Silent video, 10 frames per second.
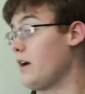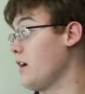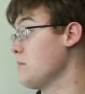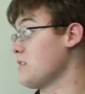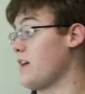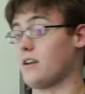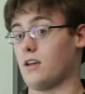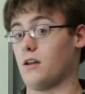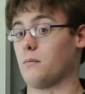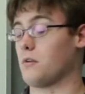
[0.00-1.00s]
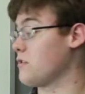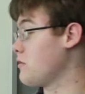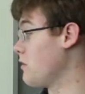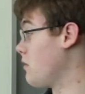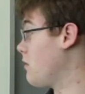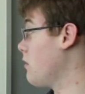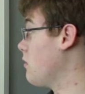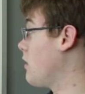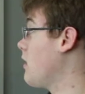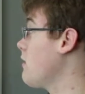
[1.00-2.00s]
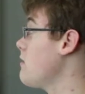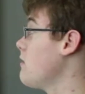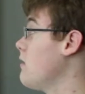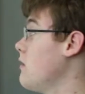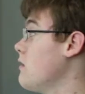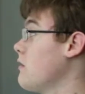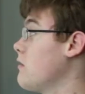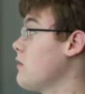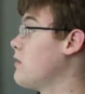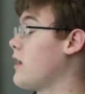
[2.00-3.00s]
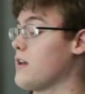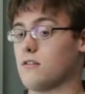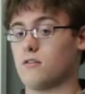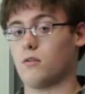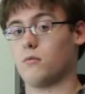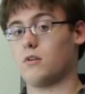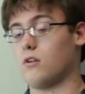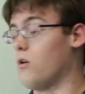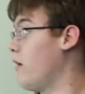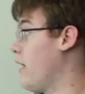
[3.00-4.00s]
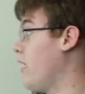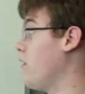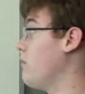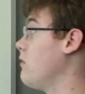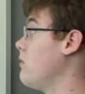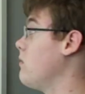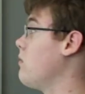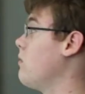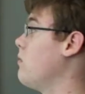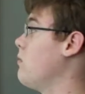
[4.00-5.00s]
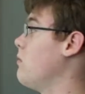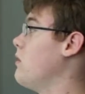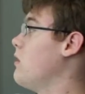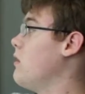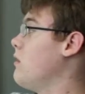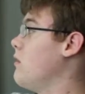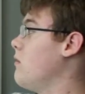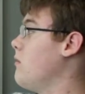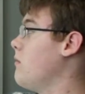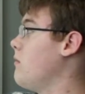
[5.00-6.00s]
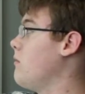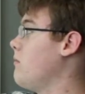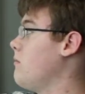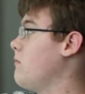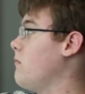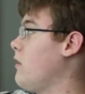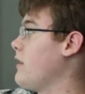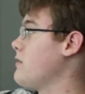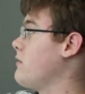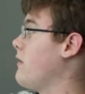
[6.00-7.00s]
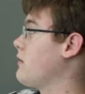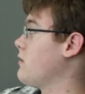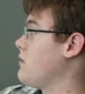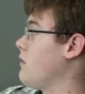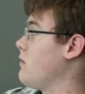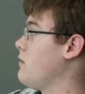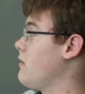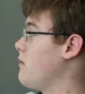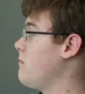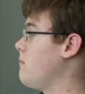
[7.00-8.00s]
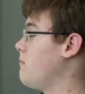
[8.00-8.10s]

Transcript: Hi, I'm Zach, and I'm going to show you the third case. The third case is when we don't have two velocity vectors that are in the